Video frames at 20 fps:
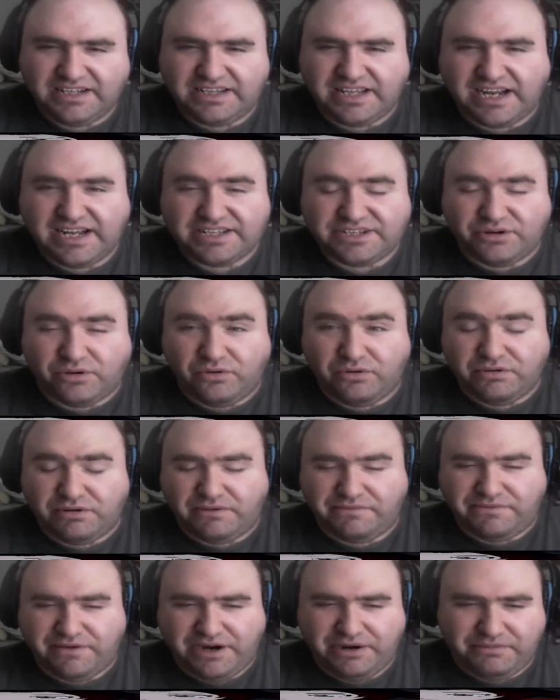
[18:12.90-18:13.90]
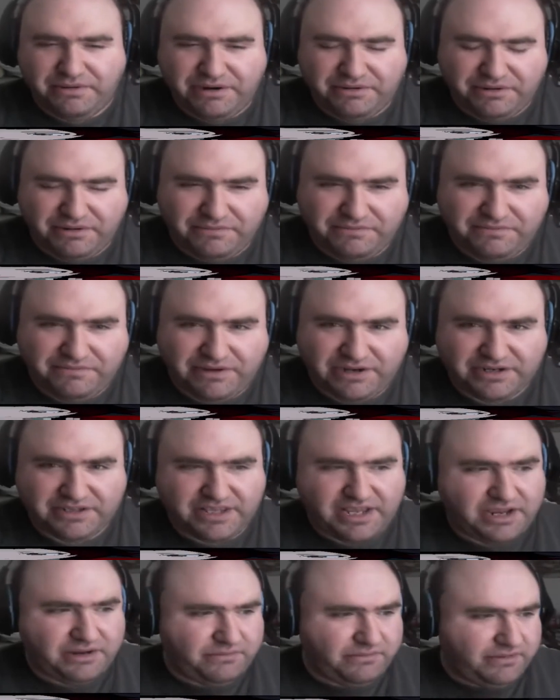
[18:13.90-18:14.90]
That's horrifying. Where the fuck
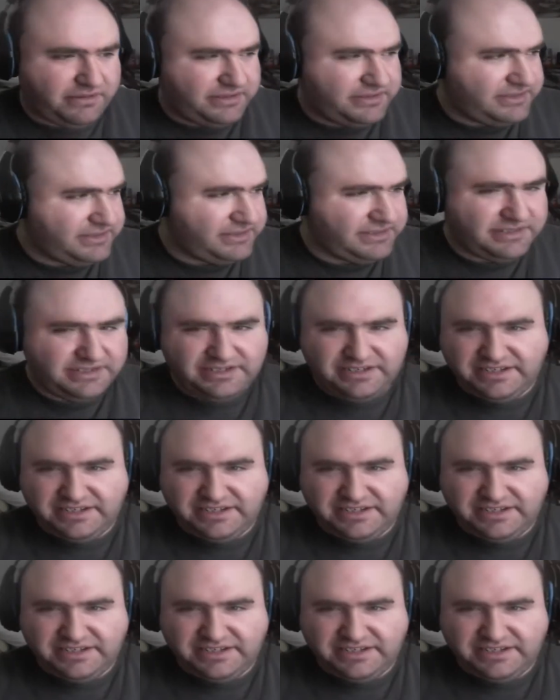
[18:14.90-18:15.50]
that was?